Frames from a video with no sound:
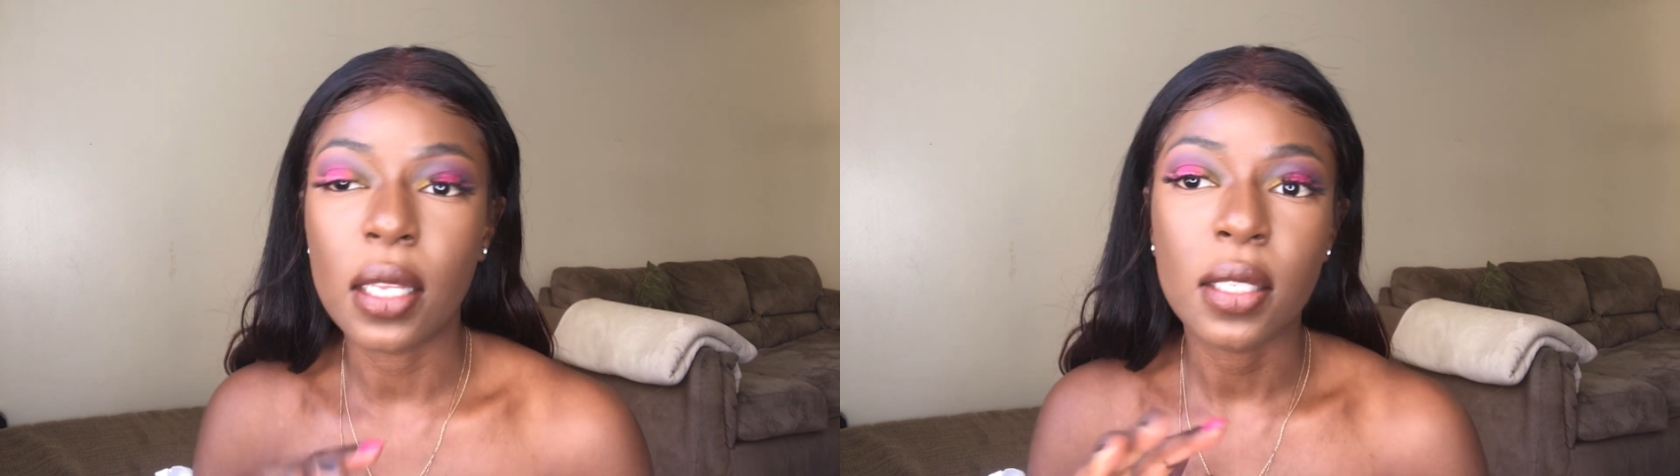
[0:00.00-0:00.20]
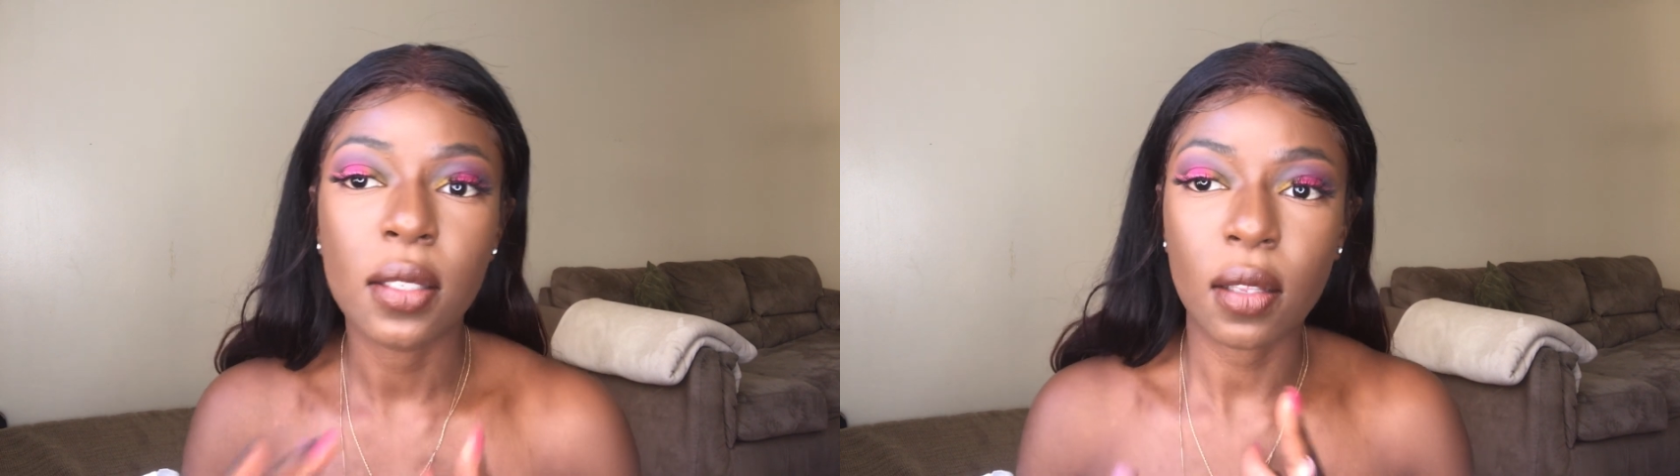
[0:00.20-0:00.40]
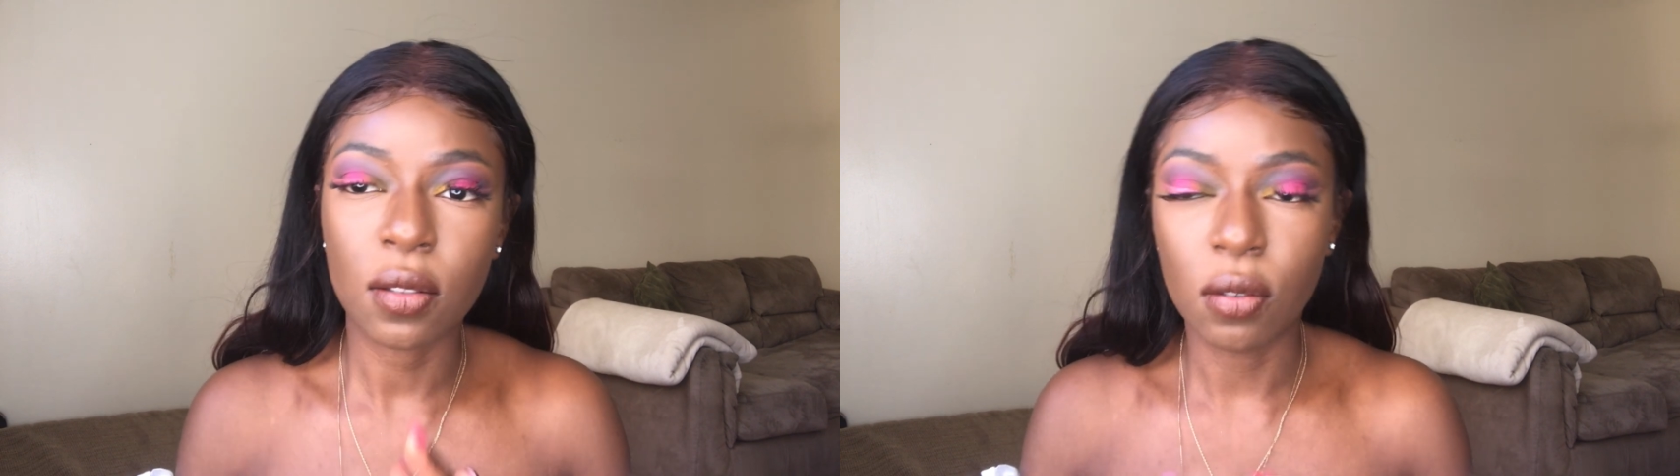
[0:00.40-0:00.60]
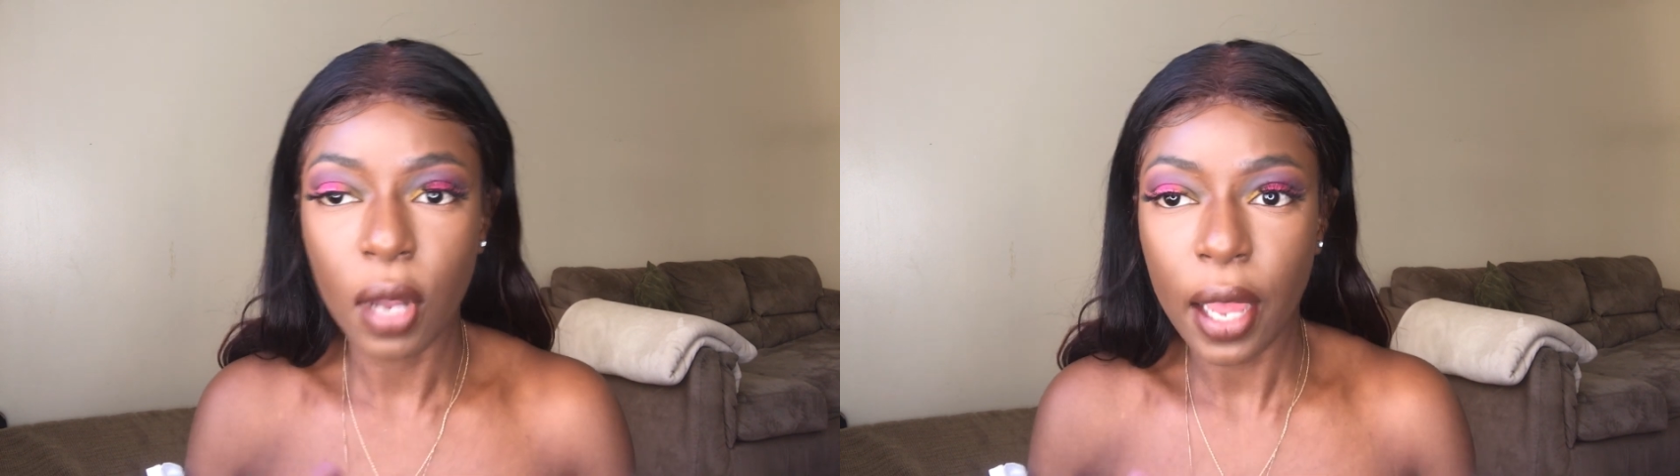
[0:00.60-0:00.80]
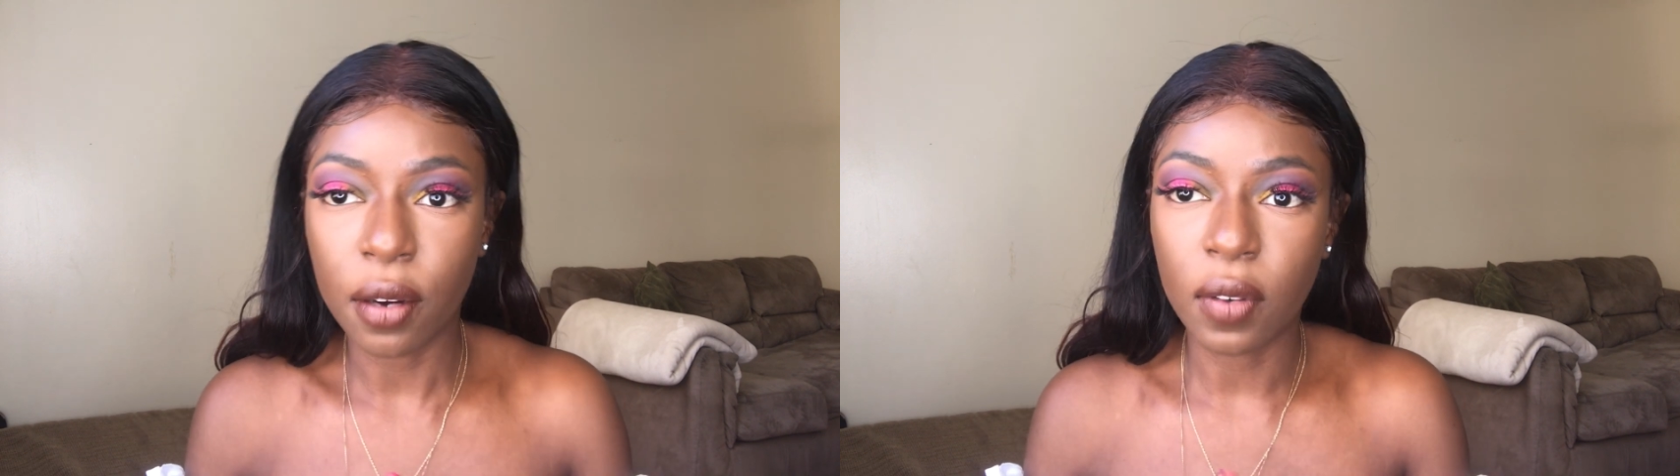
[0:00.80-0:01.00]
a subtle
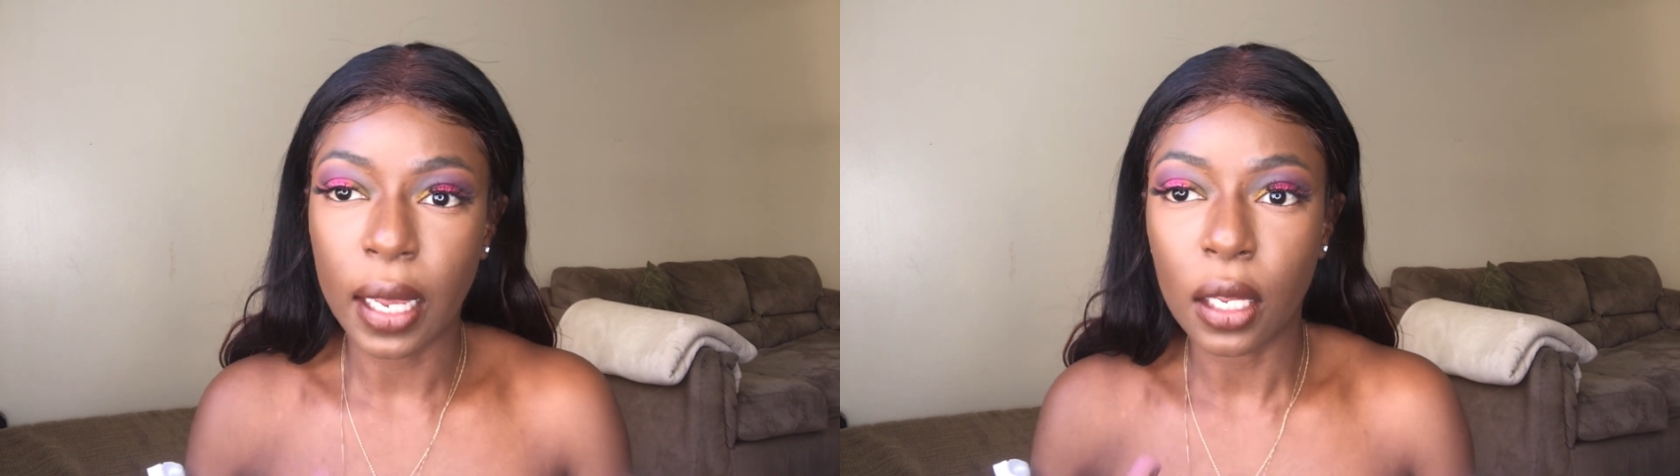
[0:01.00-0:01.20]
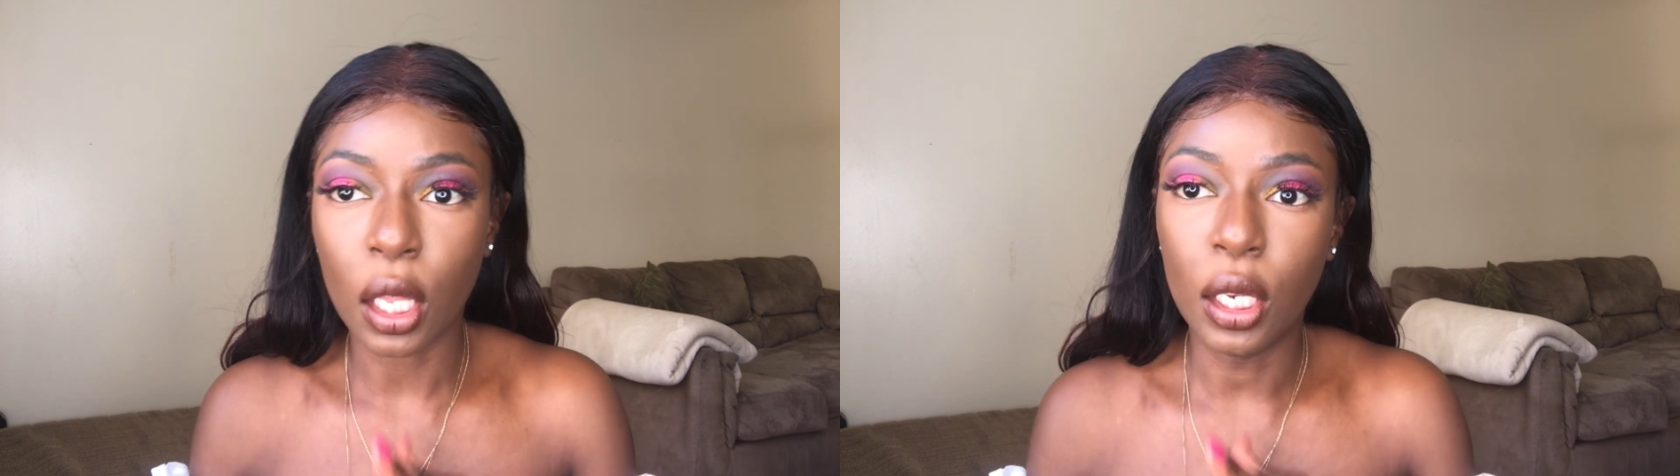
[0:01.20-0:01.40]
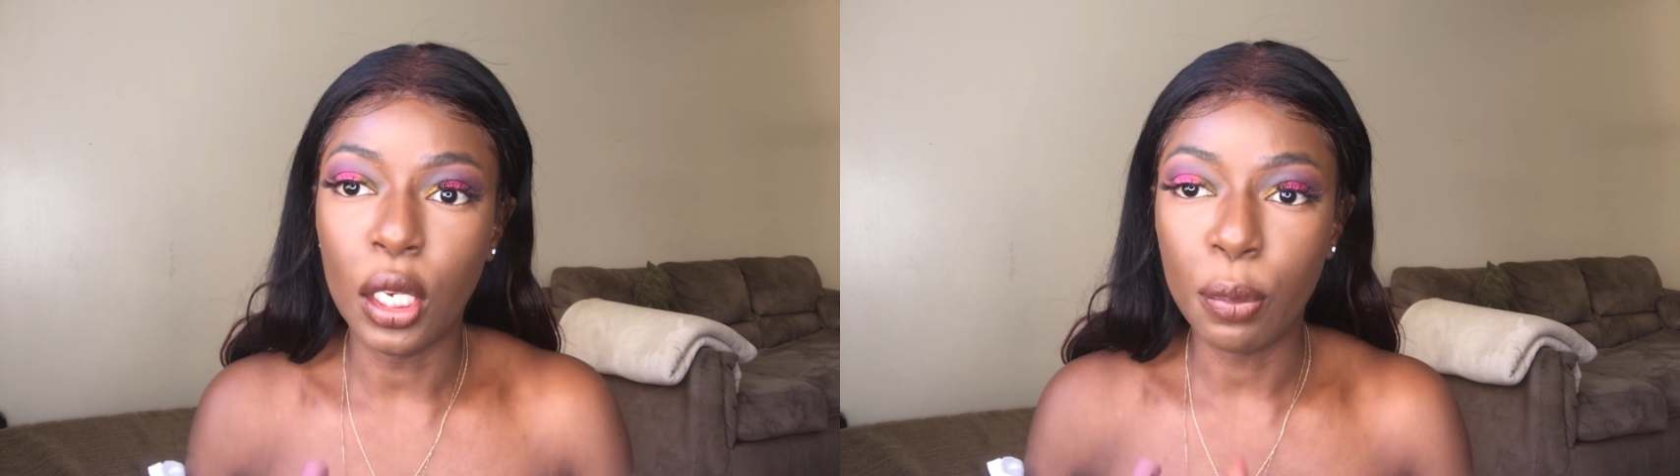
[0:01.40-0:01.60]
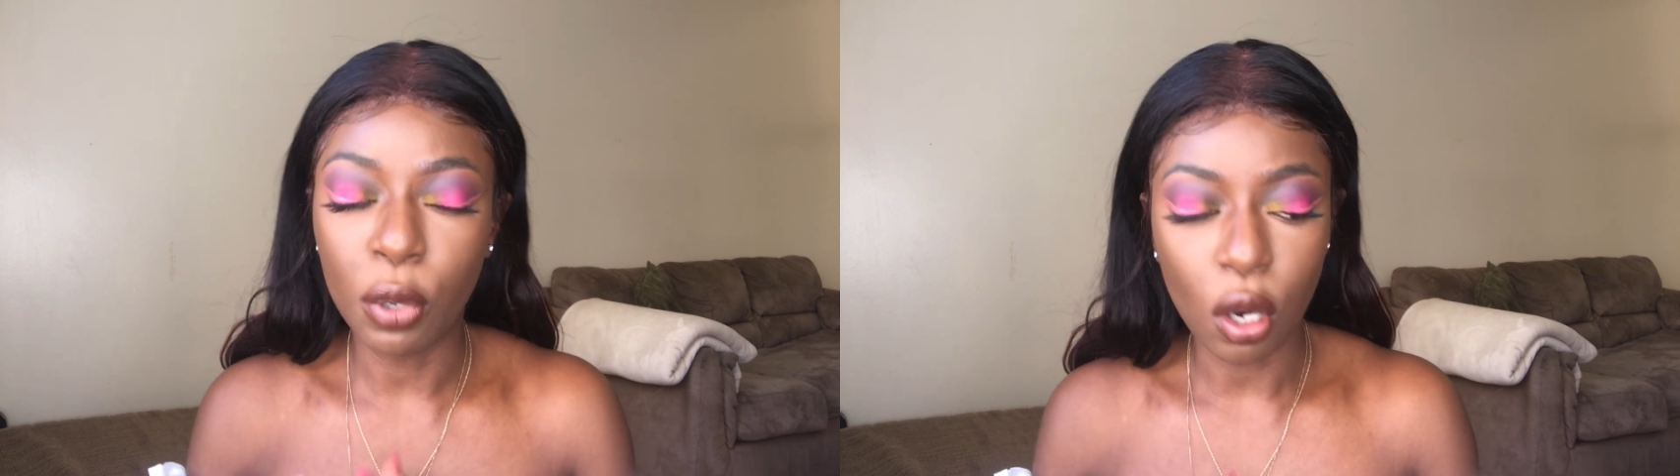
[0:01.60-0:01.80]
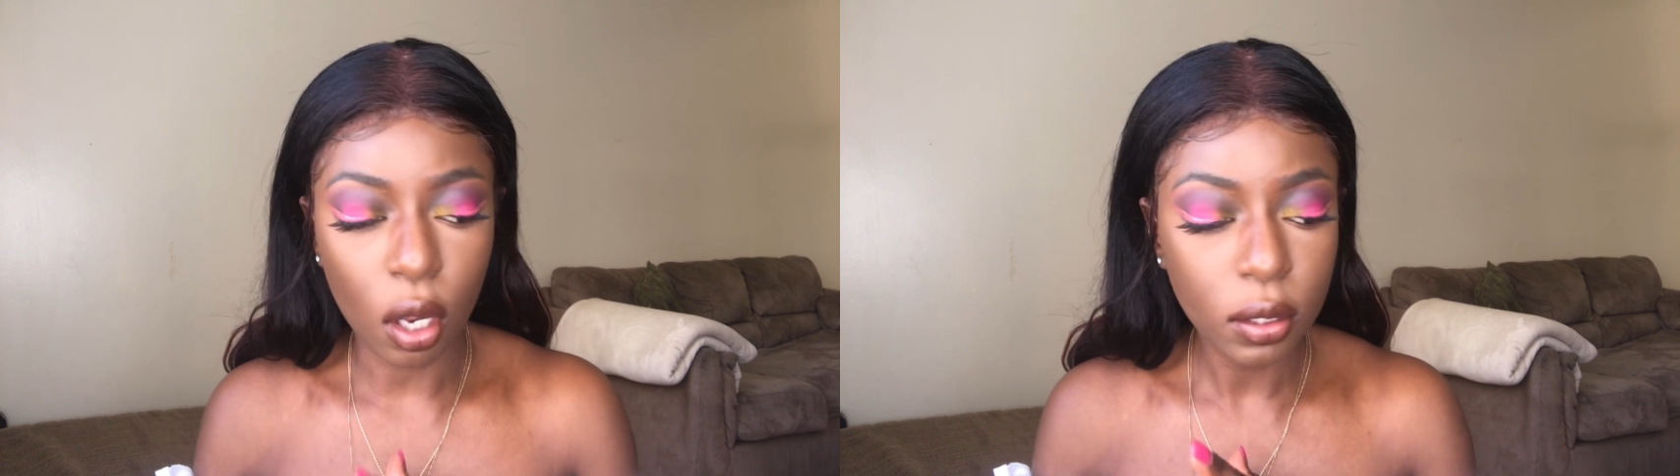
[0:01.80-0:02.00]
kind of like
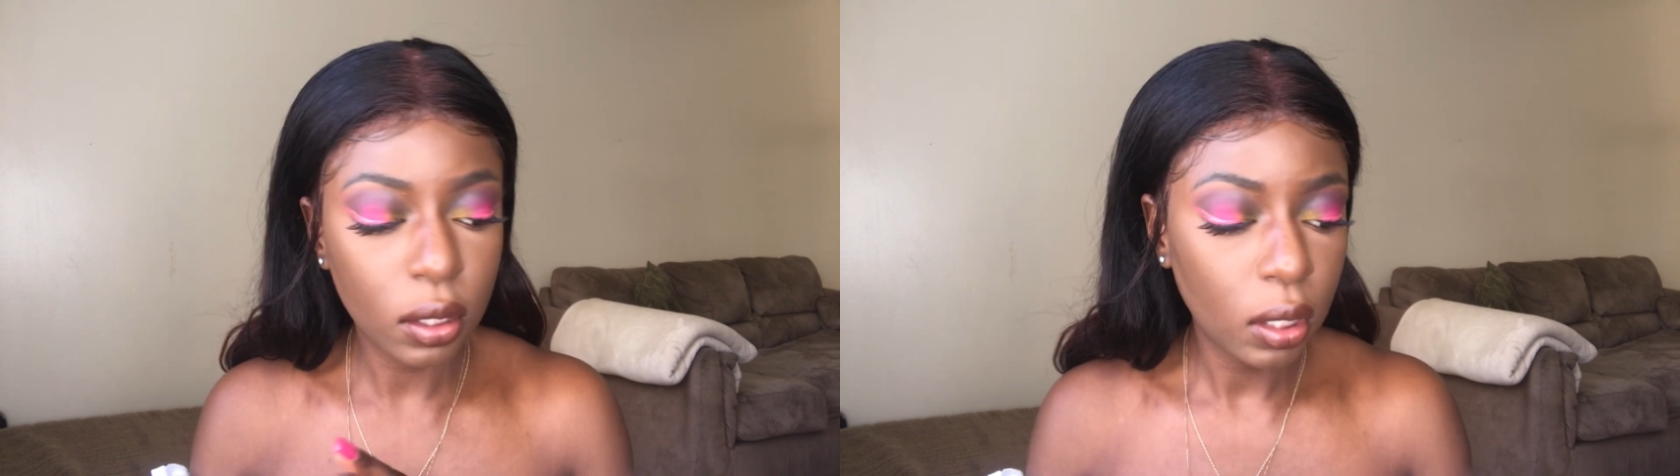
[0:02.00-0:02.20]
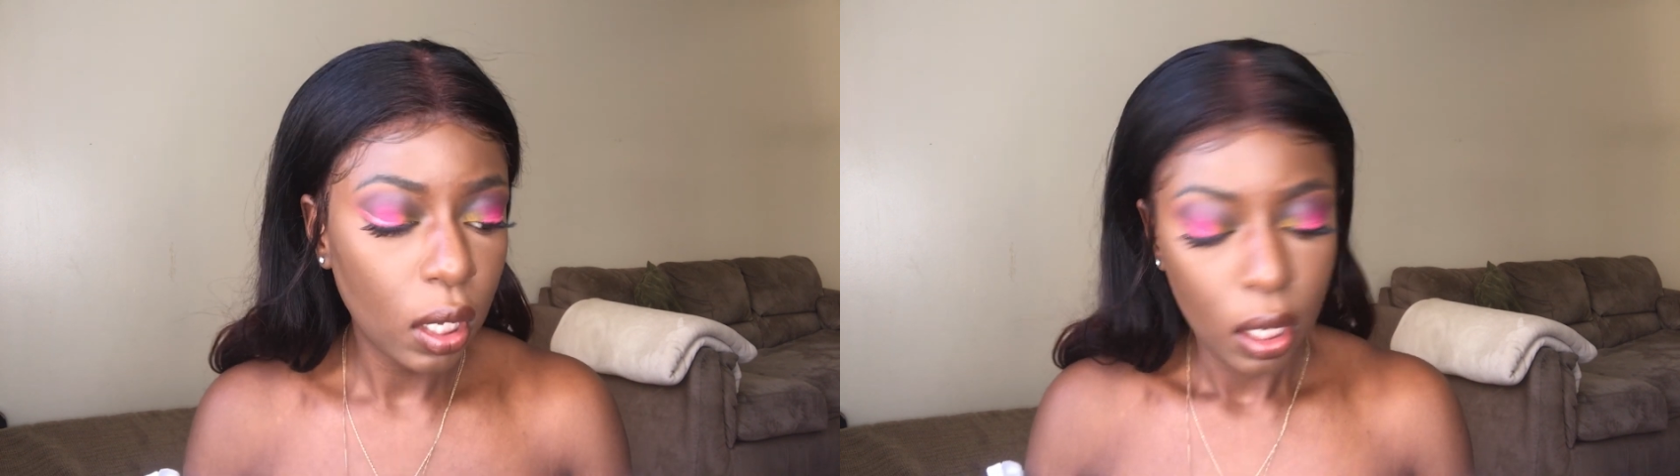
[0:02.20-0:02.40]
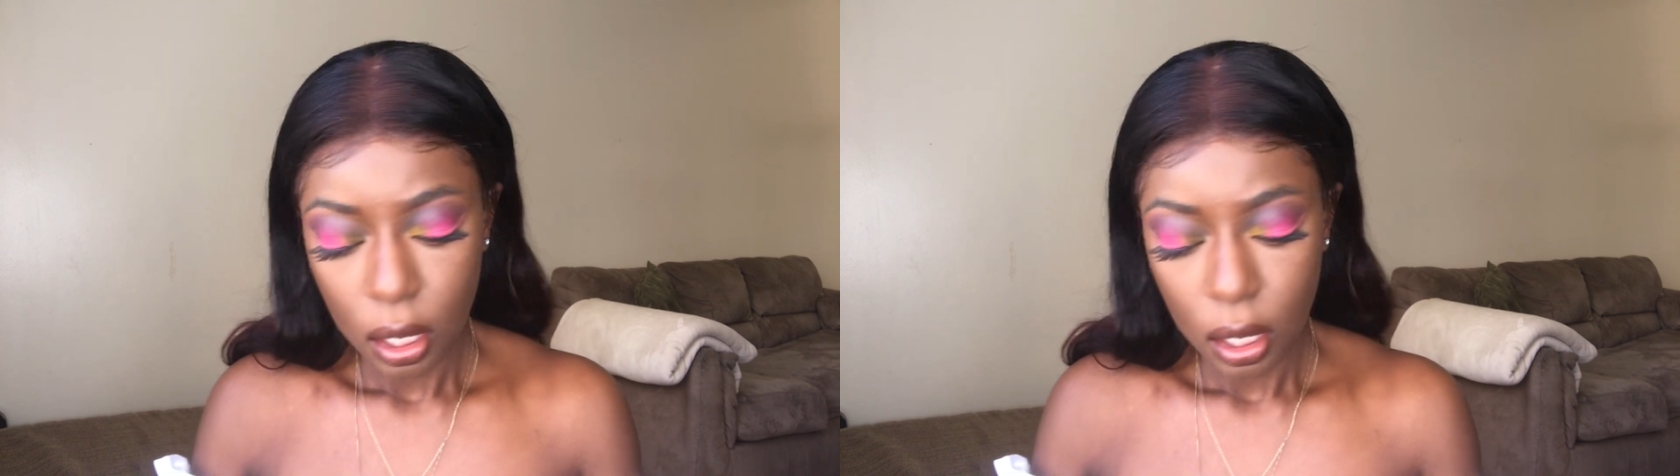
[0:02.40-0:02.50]
lip gloss,